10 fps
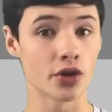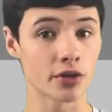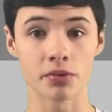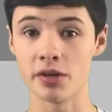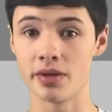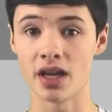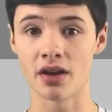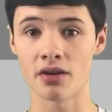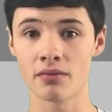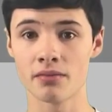talking about
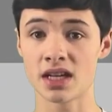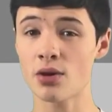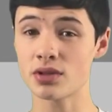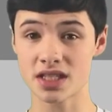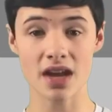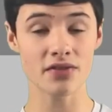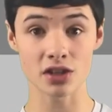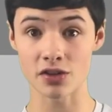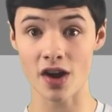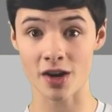his pixel art
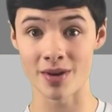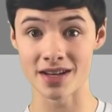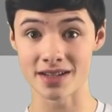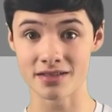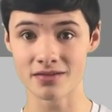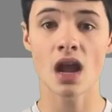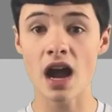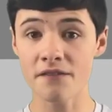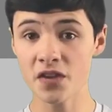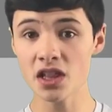journey that he did
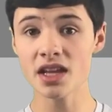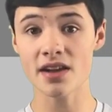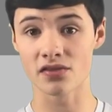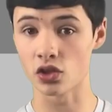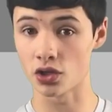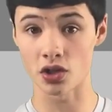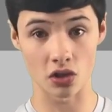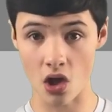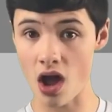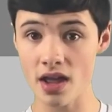for a good 30
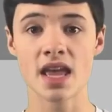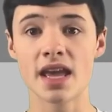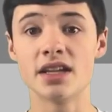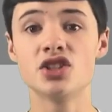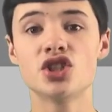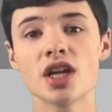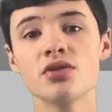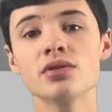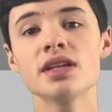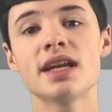days
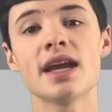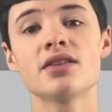last year.